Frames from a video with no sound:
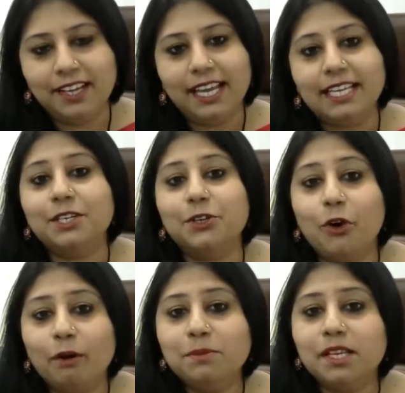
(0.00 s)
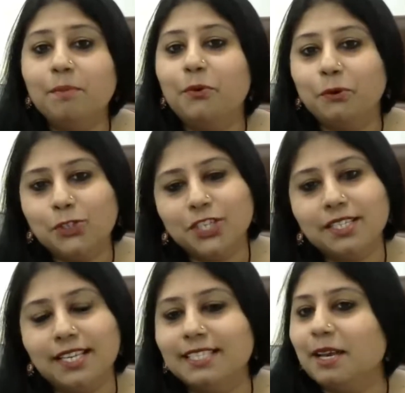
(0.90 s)
It adopts
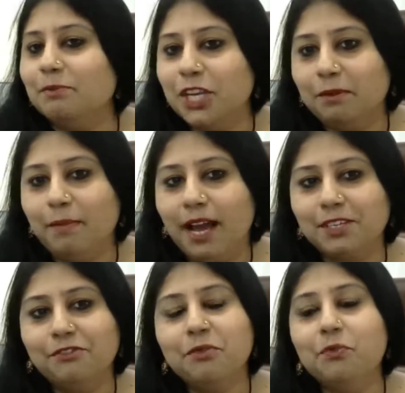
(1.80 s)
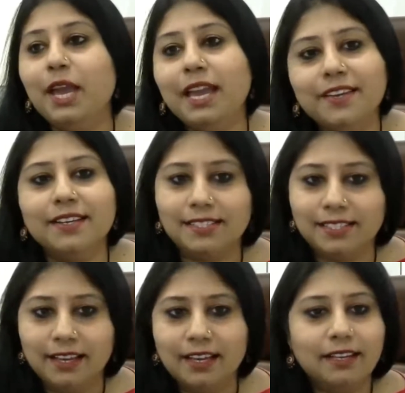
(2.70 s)
approaches and subject matter from various